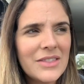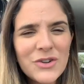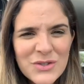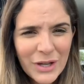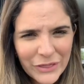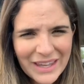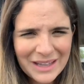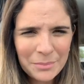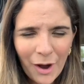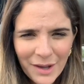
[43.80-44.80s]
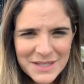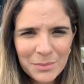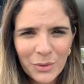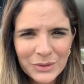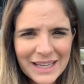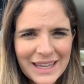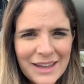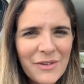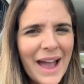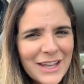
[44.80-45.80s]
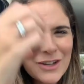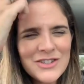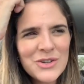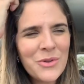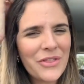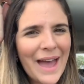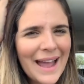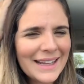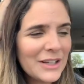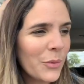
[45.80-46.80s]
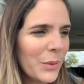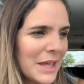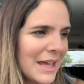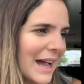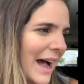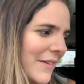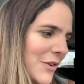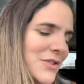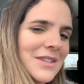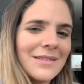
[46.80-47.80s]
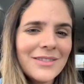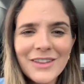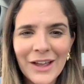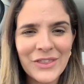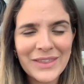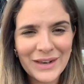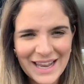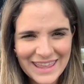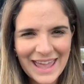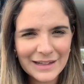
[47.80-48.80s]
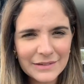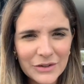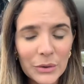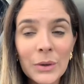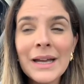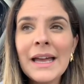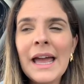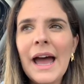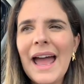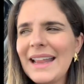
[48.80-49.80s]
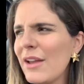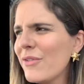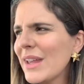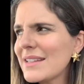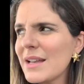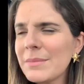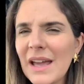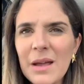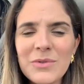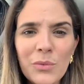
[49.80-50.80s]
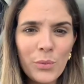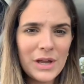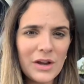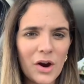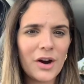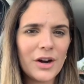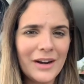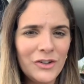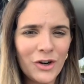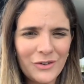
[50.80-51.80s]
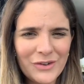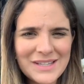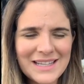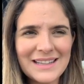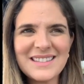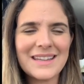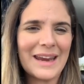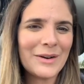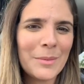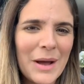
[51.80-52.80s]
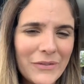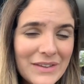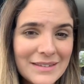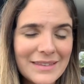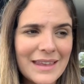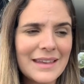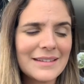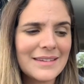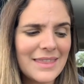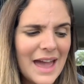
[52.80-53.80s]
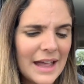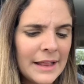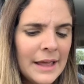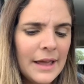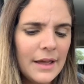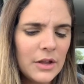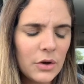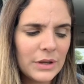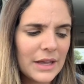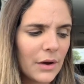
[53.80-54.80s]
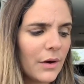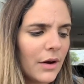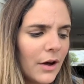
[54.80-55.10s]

there's nothing impossible. Like if I could do that in a week, there's nothing that I can't do. And I feel like sometimes we are nervous and scared about these things that, you know, like